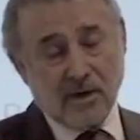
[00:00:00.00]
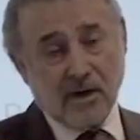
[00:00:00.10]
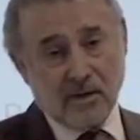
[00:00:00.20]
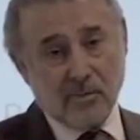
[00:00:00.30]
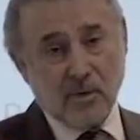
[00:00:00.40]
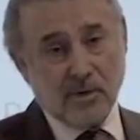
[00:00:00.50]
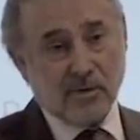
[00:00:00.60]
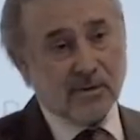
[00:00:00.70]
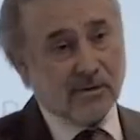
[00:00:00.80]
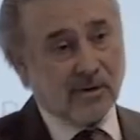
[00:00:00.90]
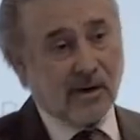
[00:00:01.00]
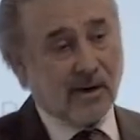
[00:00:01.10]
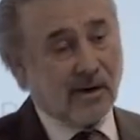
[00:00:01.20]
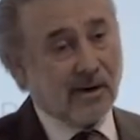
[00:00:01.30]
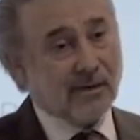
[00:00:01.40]
gain work.
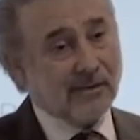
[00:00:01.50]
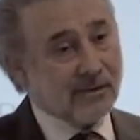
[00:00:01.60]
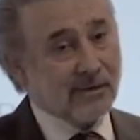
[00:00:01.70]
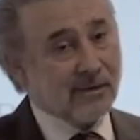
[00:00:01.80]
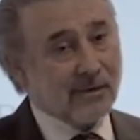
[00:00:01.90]
And